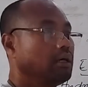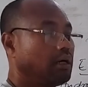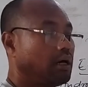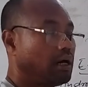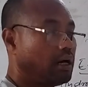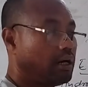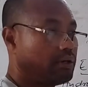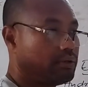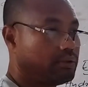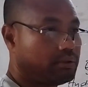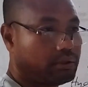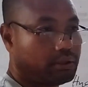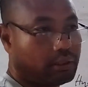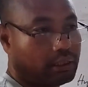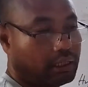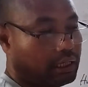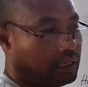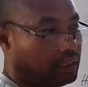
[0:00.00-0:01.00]

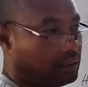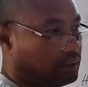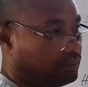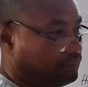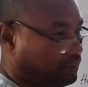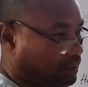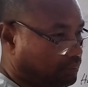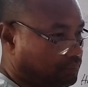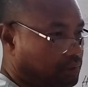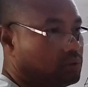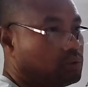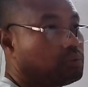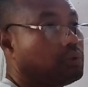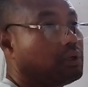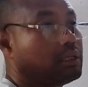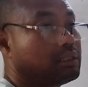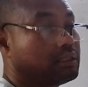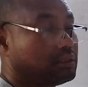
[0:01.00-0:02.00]
hydrogen atom? That means
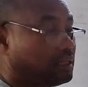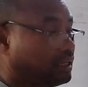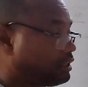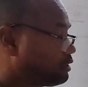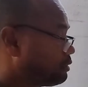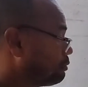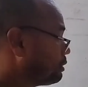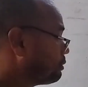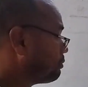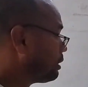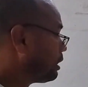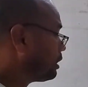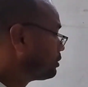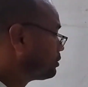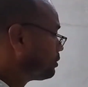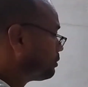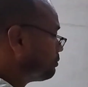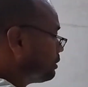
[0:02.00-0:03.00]
what is the atomic
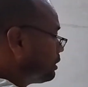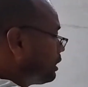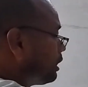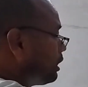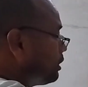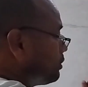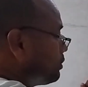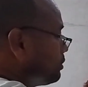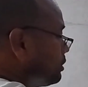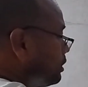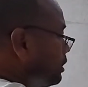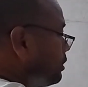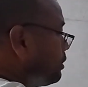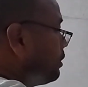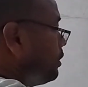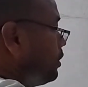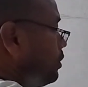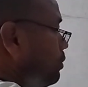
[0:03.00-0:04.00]
mass of the
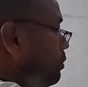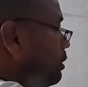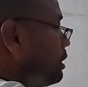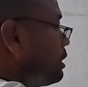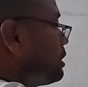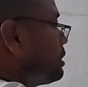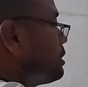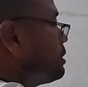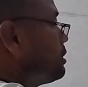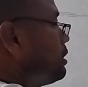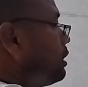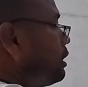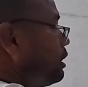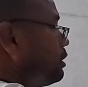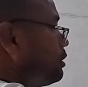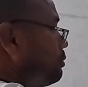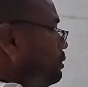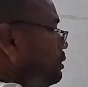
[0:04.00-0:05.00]
hydrogen, what is
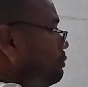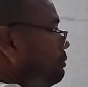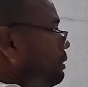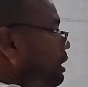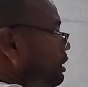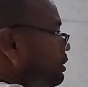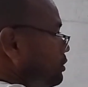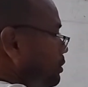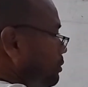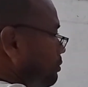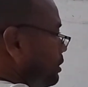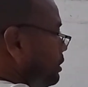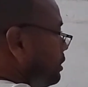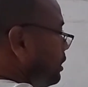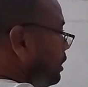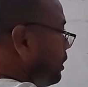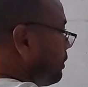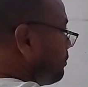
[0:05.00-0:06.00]
the atomic mass of the
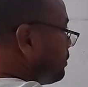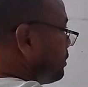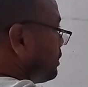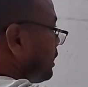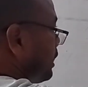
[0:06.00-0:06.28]
carbon?